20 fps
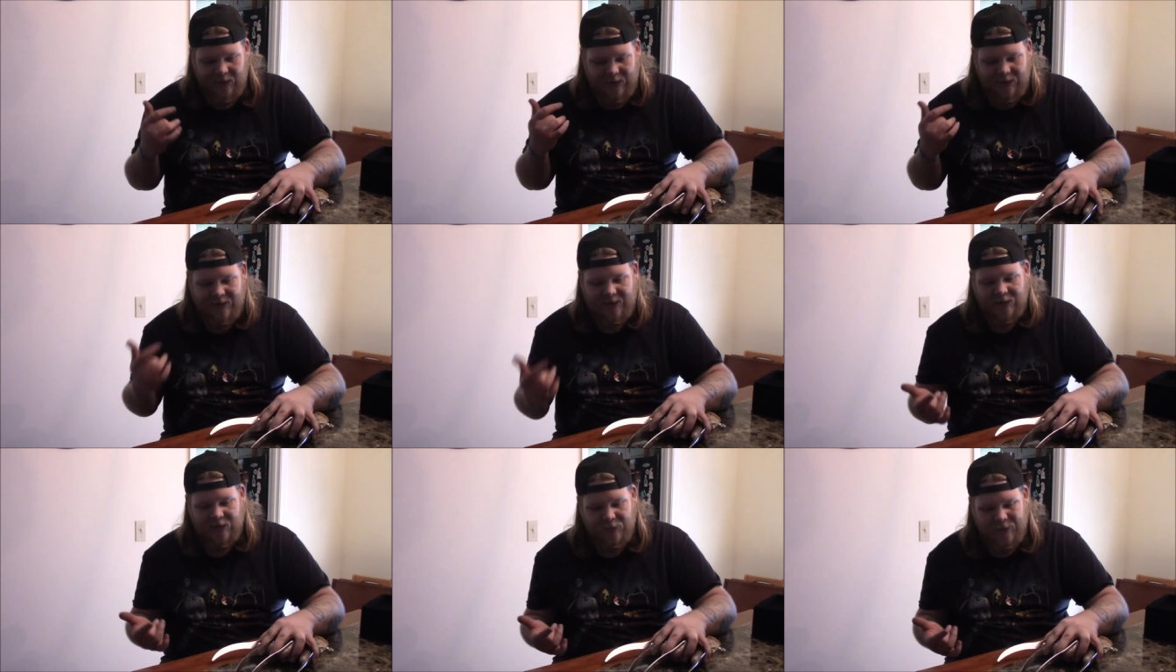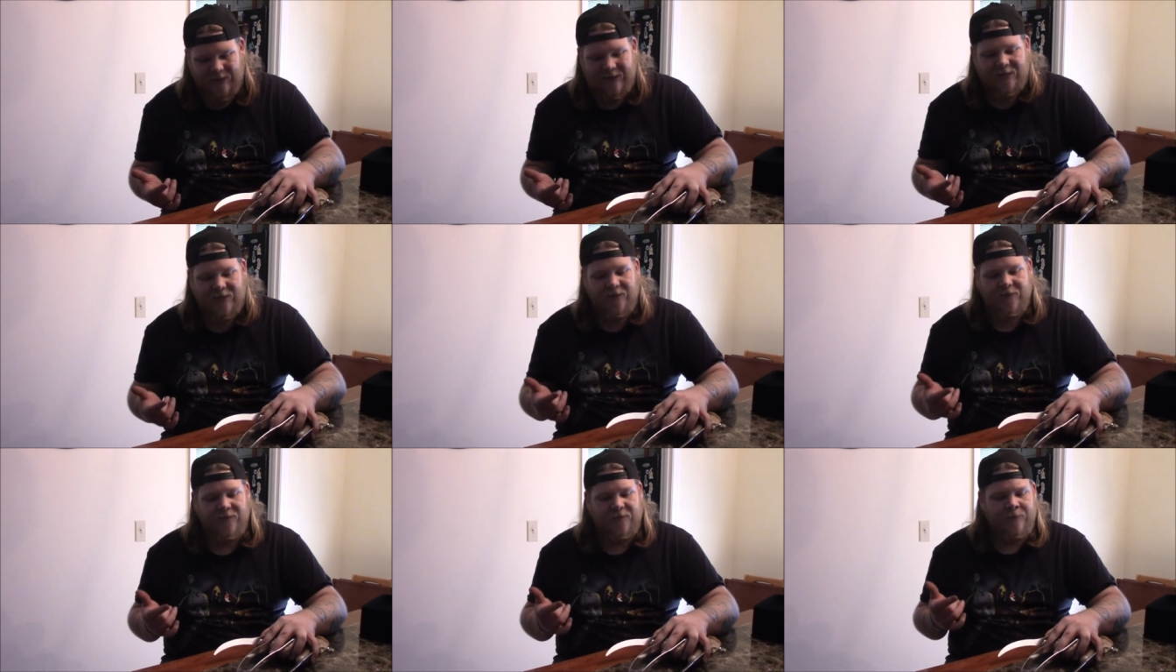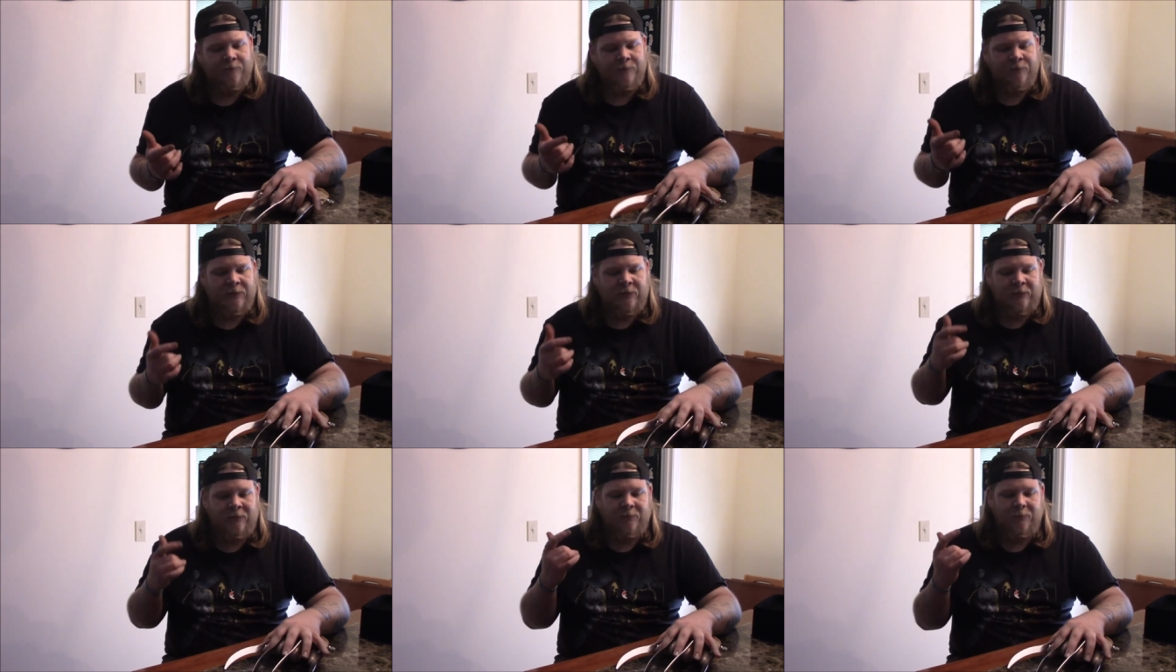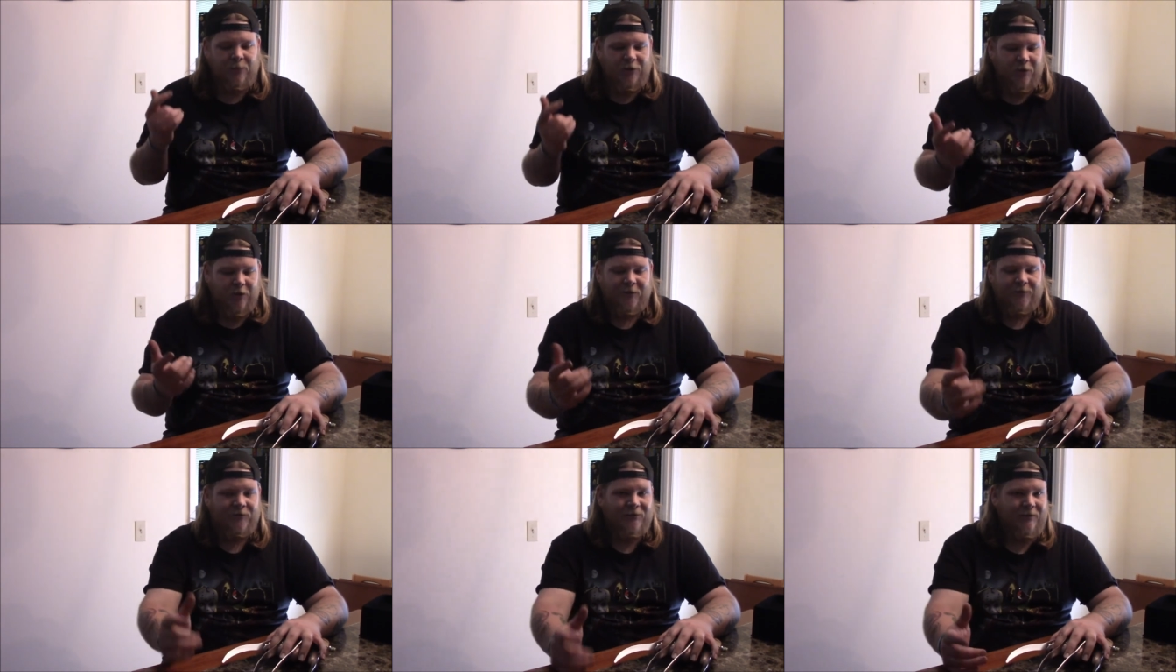it is expensive, but
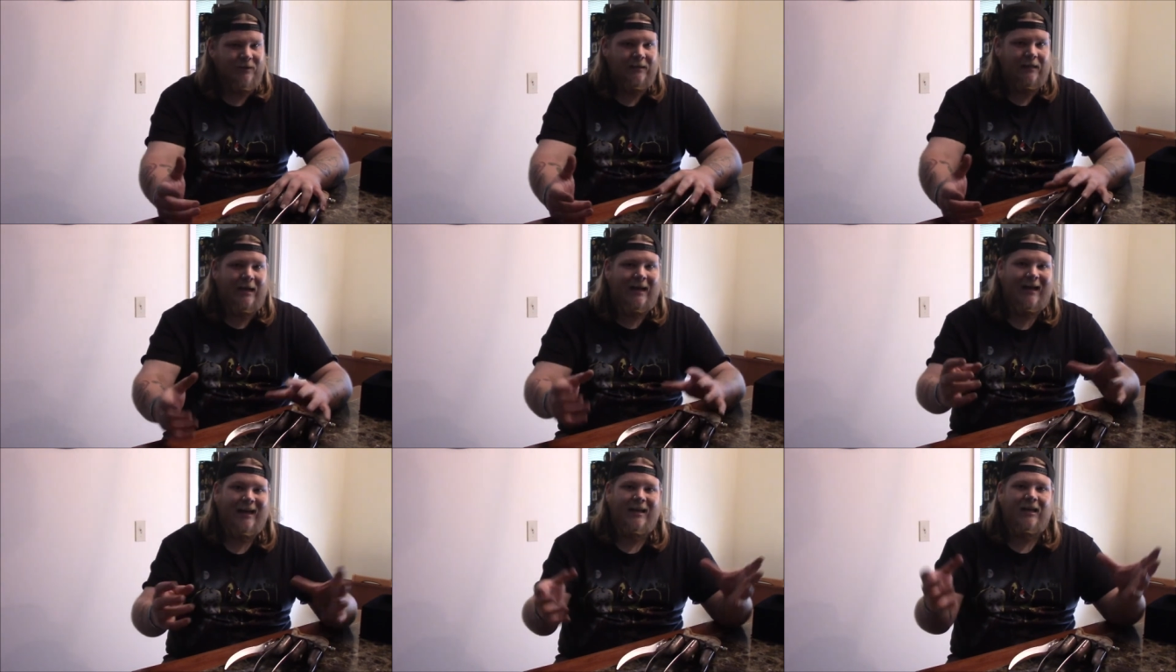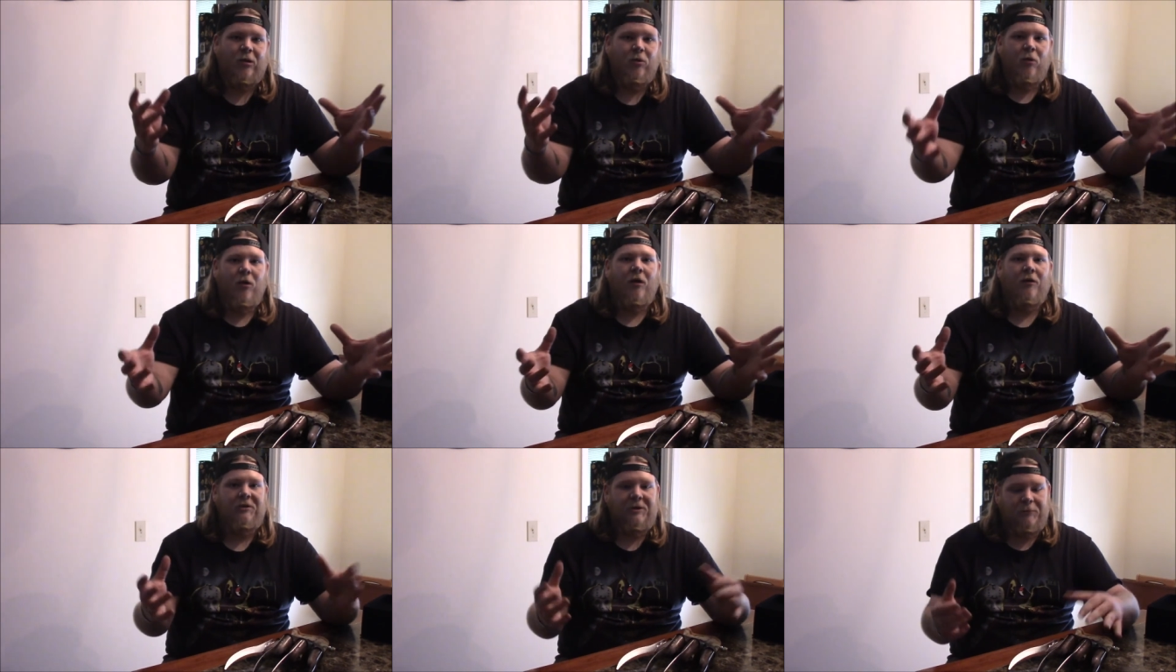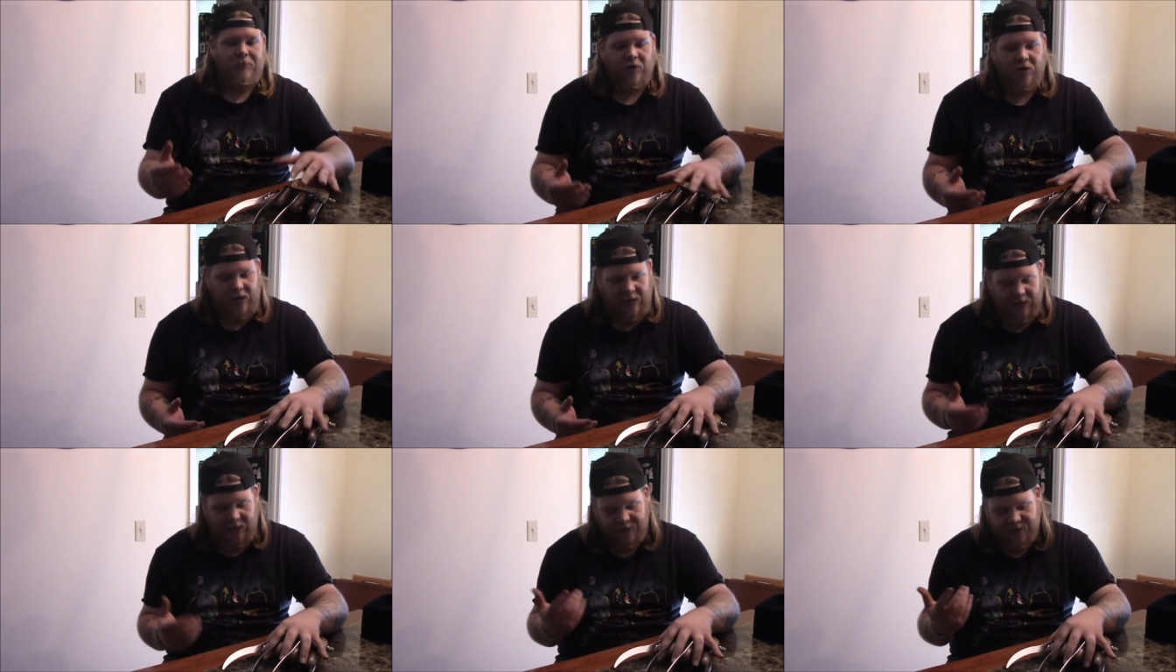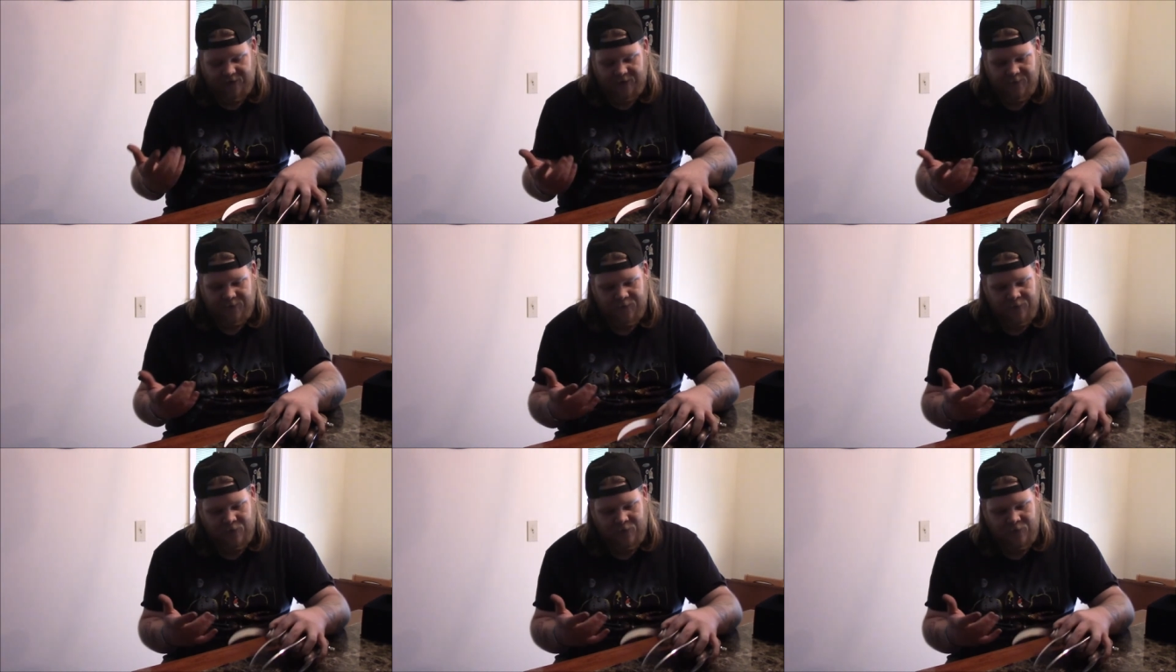you're also getting high-quality products.